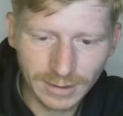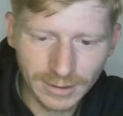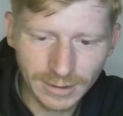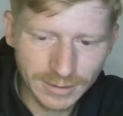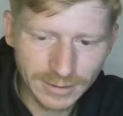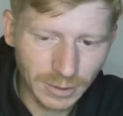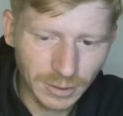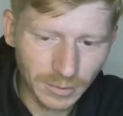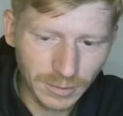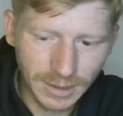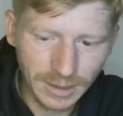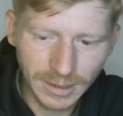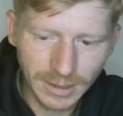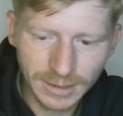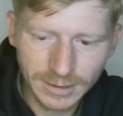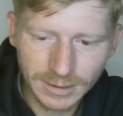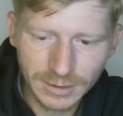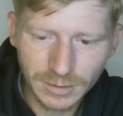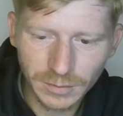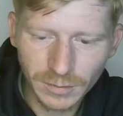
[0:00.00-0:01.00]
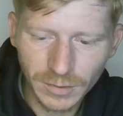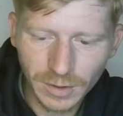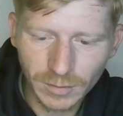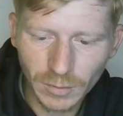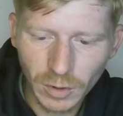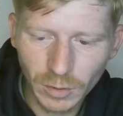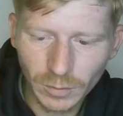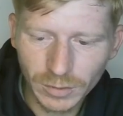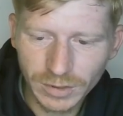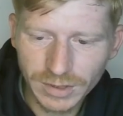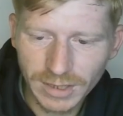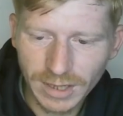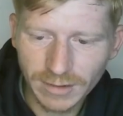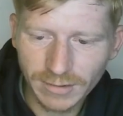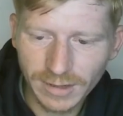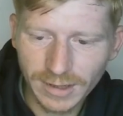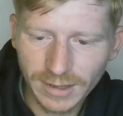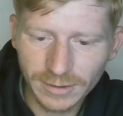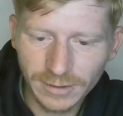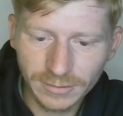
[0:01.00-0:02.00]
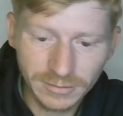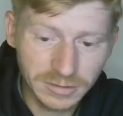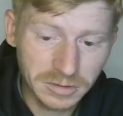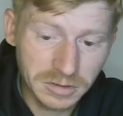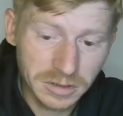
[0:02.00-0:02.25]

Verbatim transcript: He's going to be eating something momentarily, and